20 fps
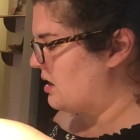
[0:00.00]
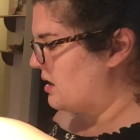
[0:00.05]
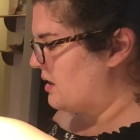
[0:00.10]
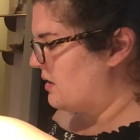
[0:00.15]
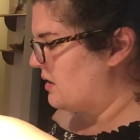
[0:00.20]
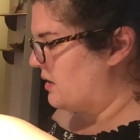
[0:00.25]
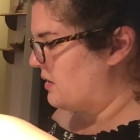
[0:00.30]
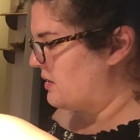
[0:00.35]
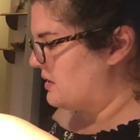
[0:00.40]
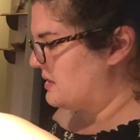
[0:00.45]

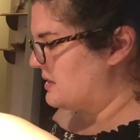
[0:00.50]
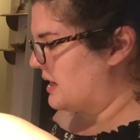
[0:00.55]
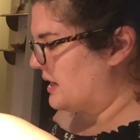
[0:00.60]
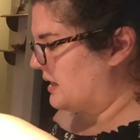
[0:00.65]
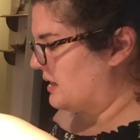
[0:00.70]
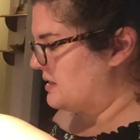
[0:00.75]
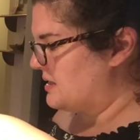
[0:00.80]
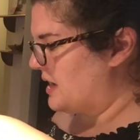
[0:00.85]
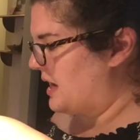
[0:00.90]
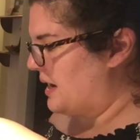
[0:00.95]
And the
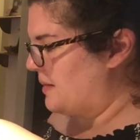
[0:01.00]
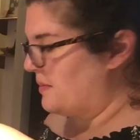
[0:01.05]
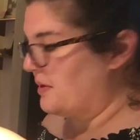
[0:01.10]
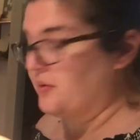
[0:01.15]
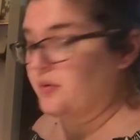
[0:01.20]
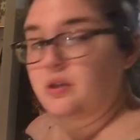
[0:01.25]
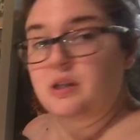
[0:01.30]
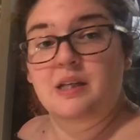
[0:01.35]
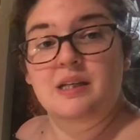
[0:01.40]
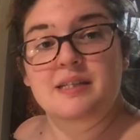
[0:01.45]
second time it
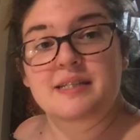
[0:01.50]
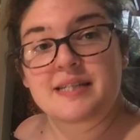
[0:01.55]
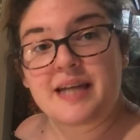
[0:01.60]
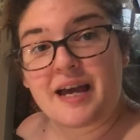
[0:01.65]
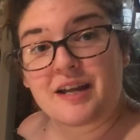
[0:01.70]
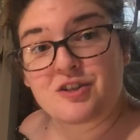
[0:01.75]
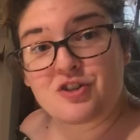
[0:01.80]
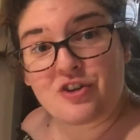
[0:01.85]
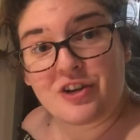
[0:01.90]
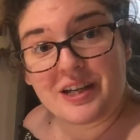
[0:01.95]
really
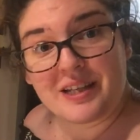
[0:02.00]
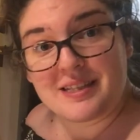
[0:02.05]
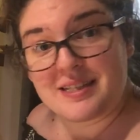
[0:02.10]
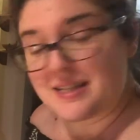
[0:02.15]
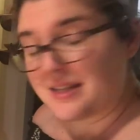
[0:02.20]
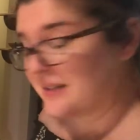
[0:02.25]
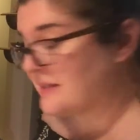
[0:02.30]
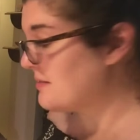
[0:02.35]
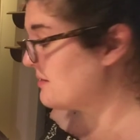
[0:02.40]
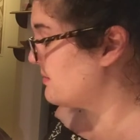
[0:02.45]
saturates it.